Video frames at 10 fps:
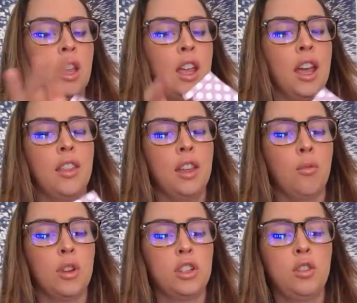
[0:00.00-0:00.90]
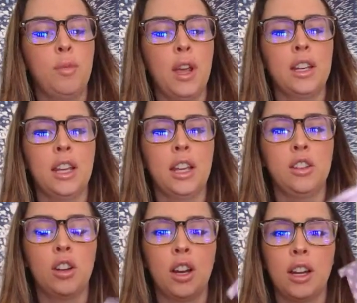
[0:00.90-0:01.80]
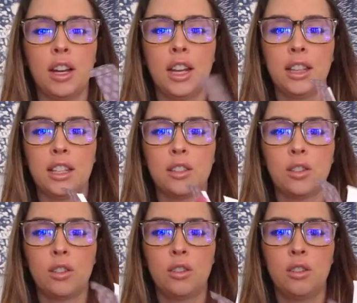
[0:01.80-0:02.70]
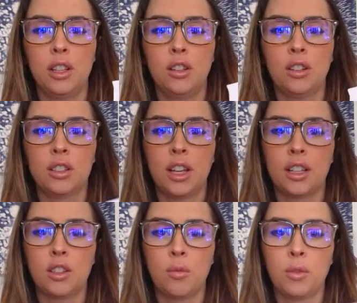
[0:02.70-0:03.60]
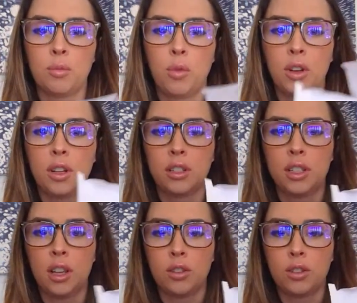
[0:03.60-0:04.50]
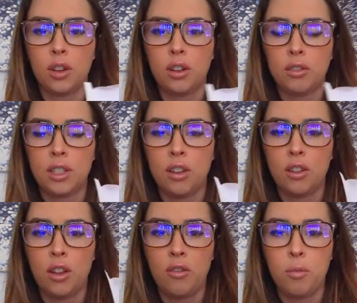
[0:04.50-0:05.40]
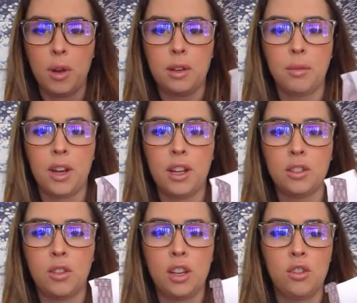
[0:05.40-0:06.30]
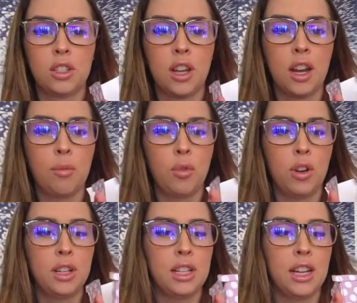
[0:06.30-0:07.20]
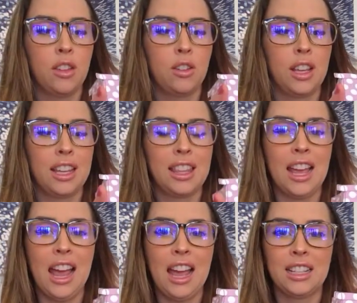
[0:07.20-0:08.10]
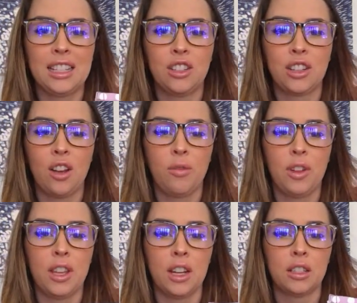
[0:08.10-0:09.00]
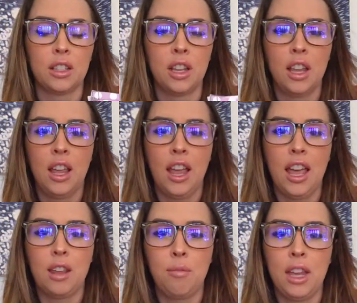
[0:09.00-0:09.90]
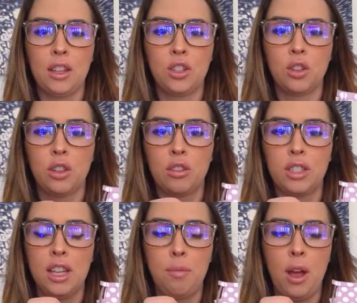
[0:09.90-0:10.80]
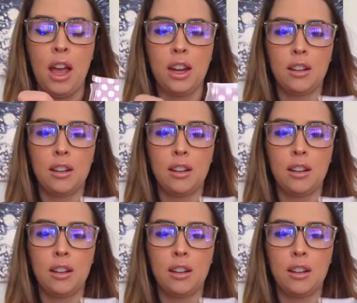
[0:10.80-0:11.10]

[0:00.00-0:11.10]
and then once you bend in, you're kind of going to get this little. It looks like it's almost put. See, I'll show you. See how everybody's been in. So then you just kind of put it together like that. See, look how fun that is. And it makes your little teapot.